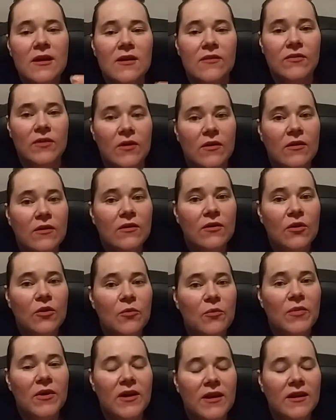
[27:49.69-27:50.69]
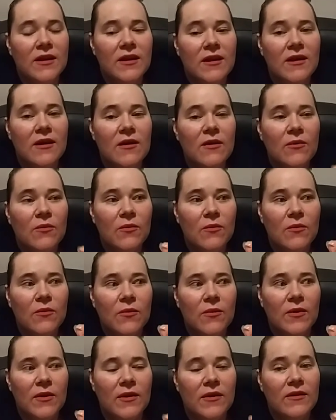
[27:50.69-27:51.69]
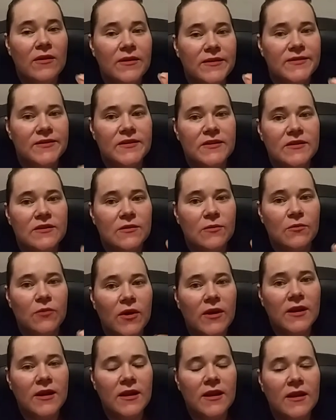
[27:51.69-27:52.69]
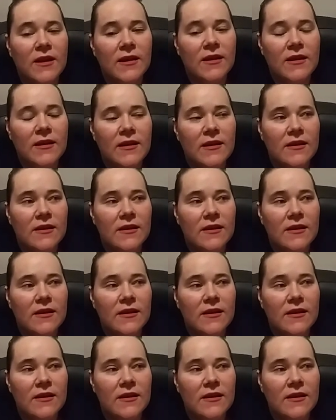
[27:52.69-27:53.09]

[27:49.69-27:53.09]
If there are nobody in the system running it,